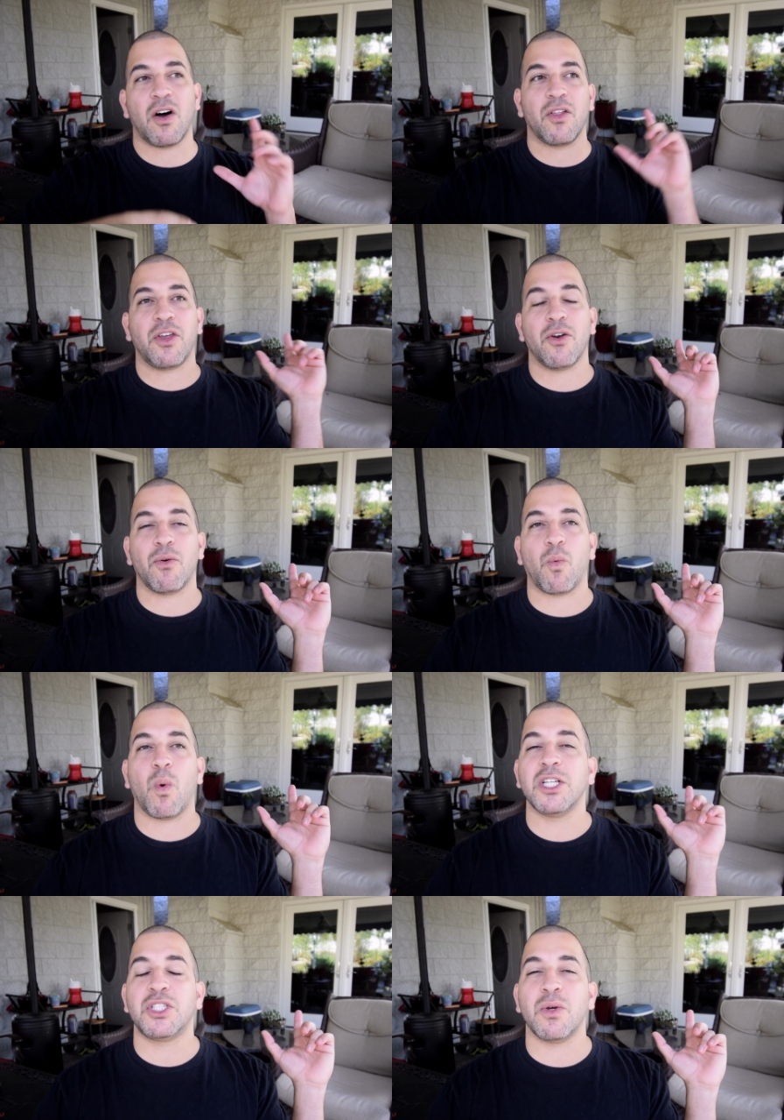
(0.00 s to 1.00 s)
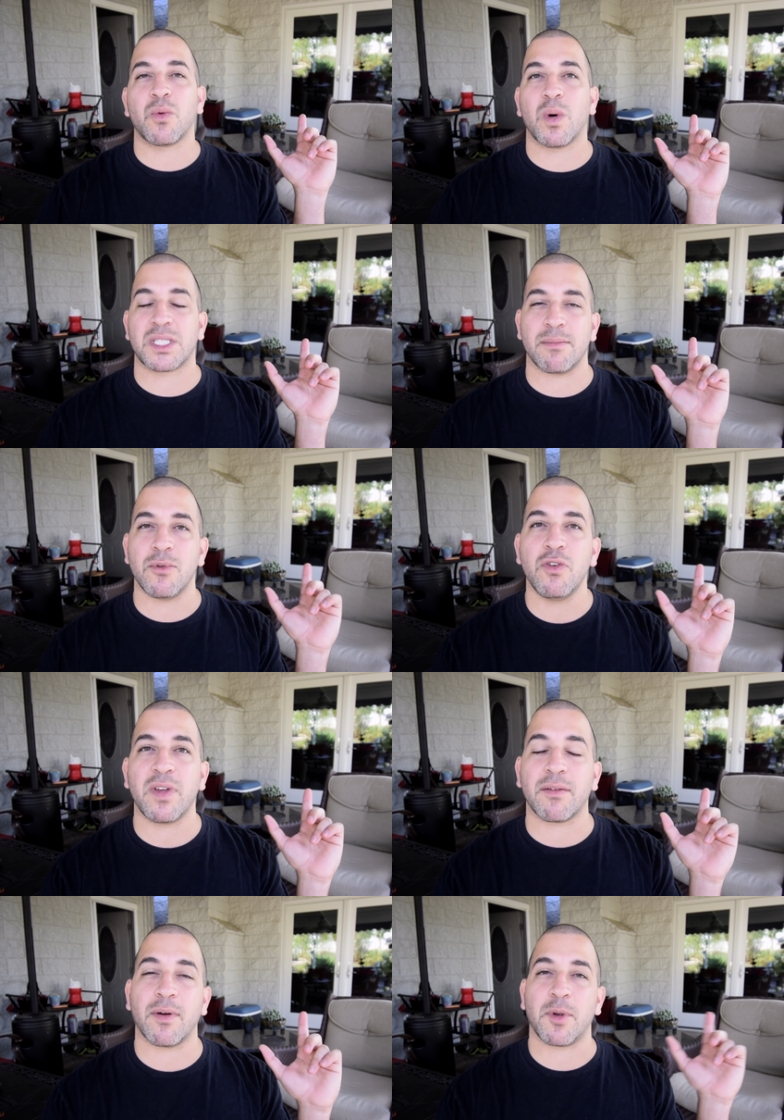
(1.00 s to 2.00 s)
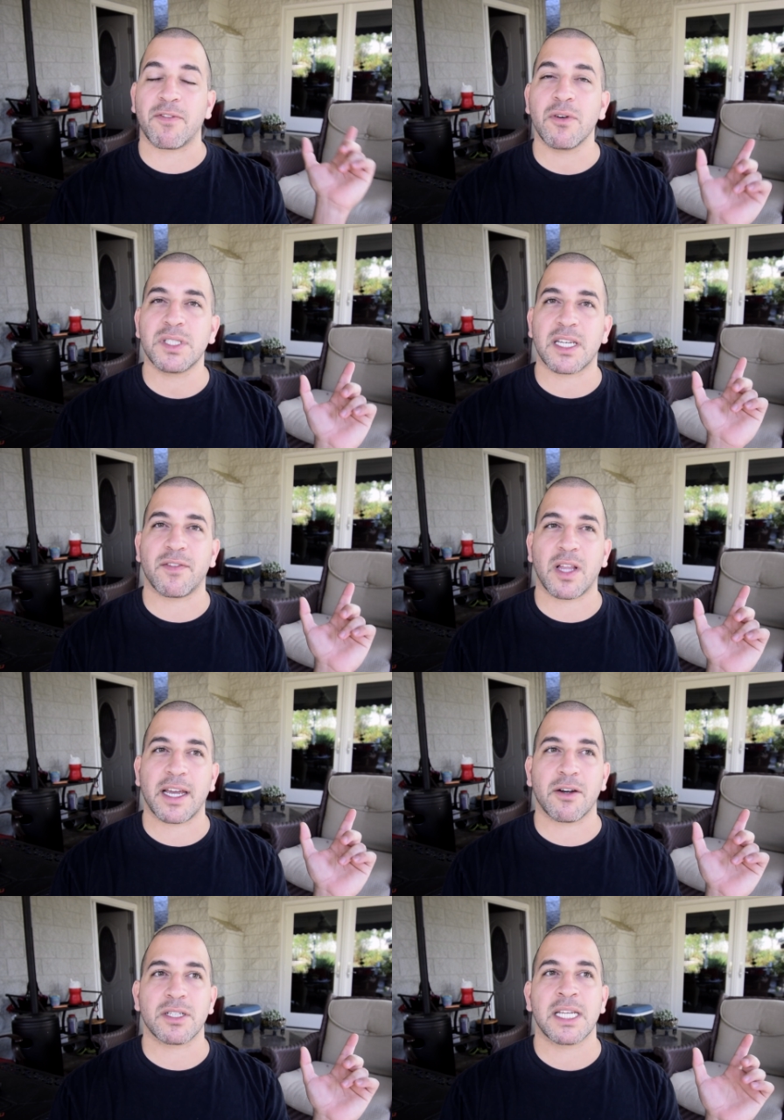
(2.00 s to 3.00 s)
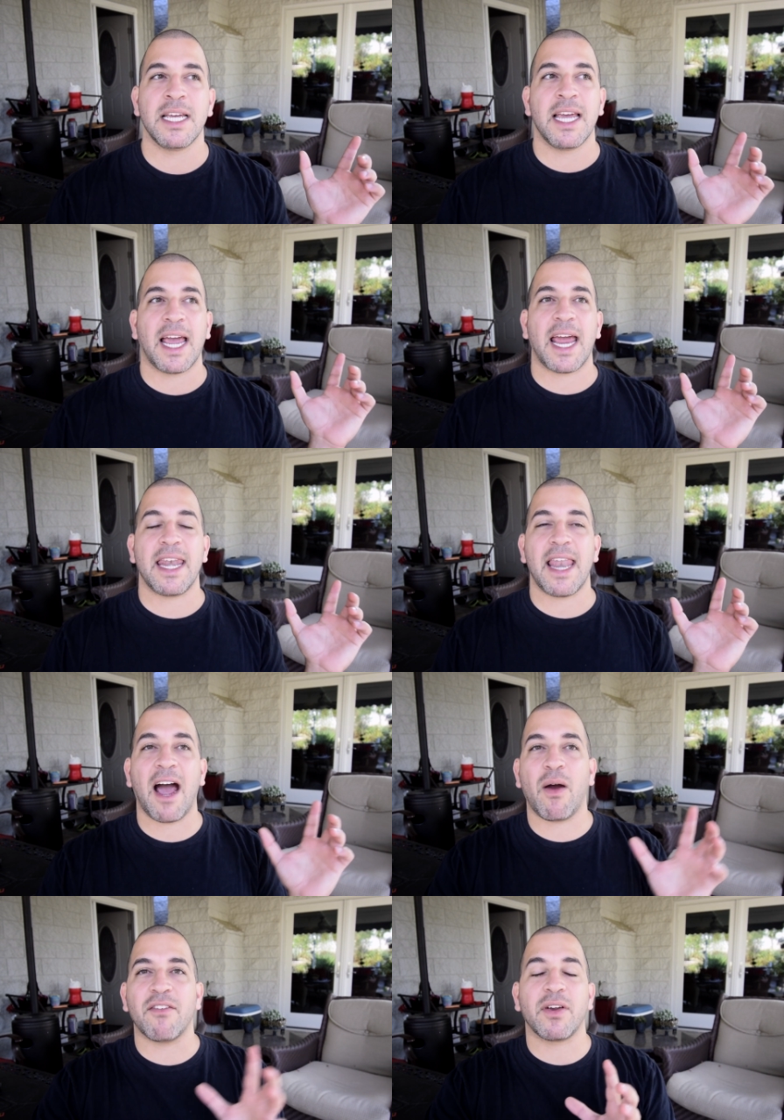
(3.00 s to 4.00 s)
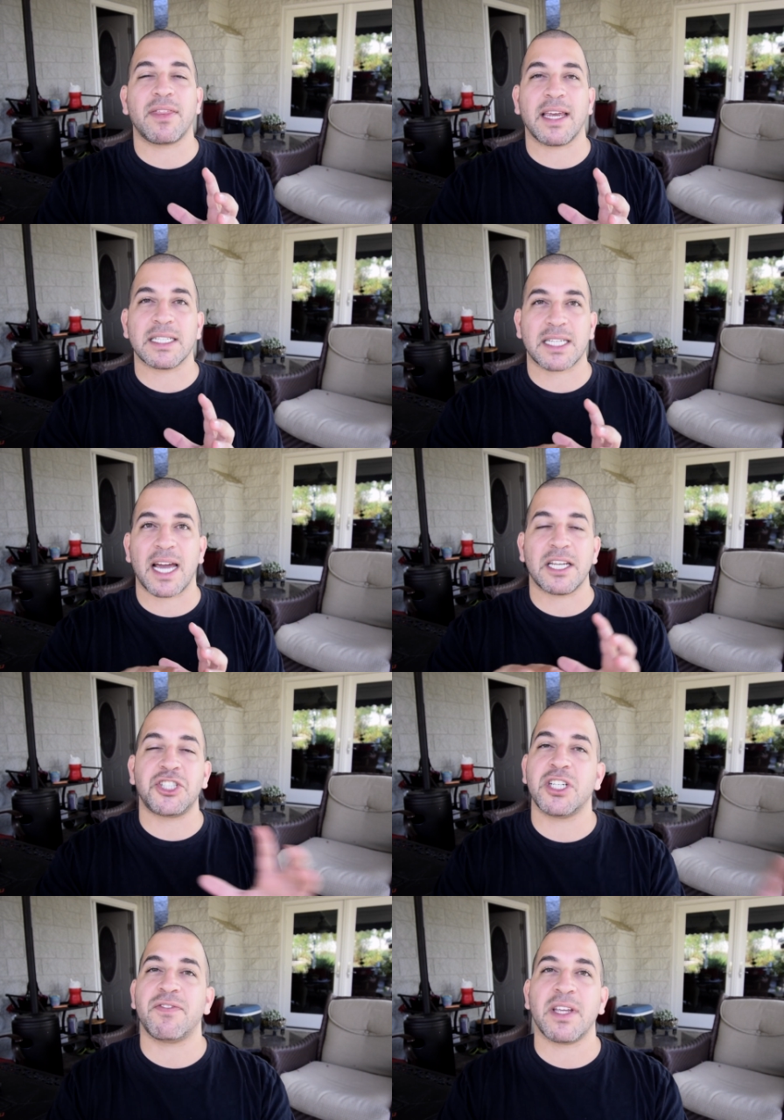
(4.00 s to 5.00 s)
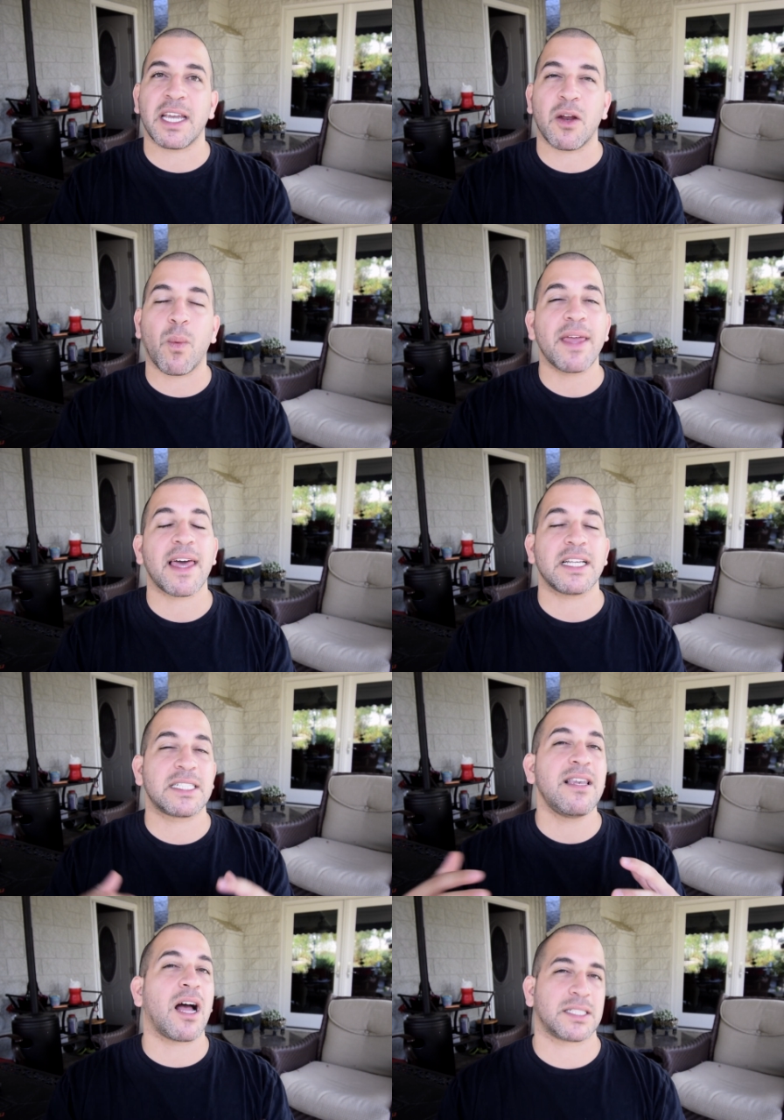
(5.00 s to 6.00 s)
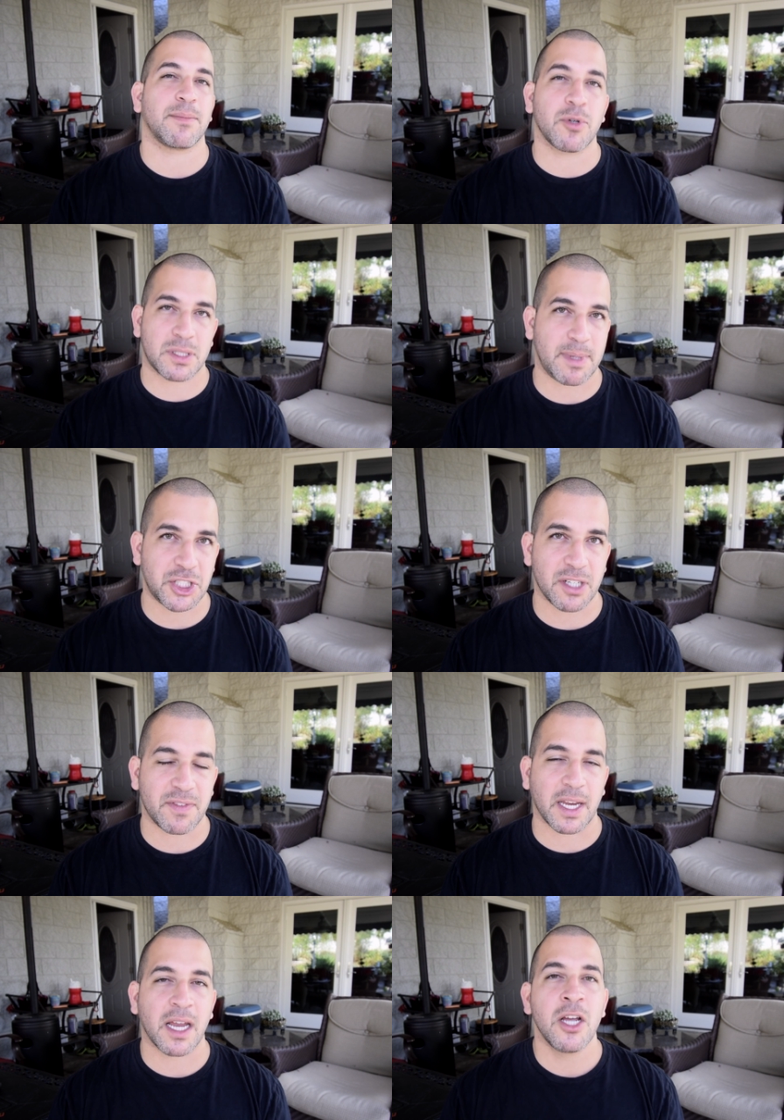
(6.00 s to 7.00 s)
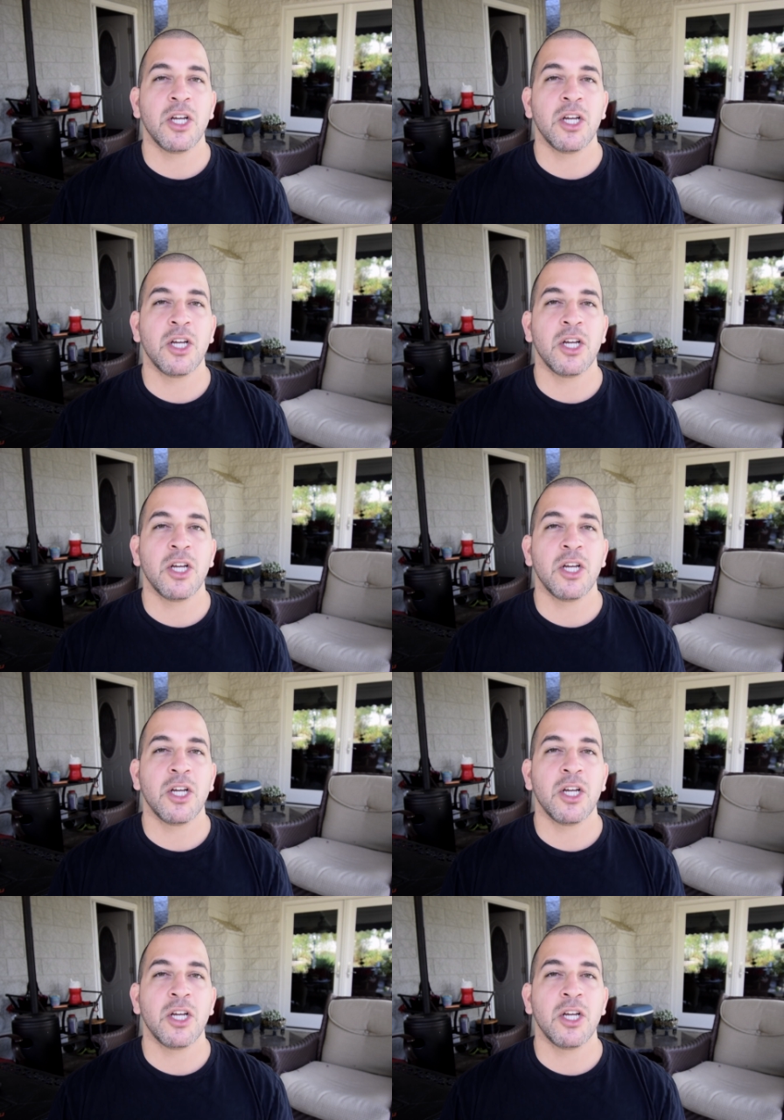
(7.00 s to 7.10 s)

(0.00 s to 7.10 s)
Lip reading: one tooth wasn't moving from your first set of aligners, and now everything is kind of shifting in a way that it's not supposed to be shifting.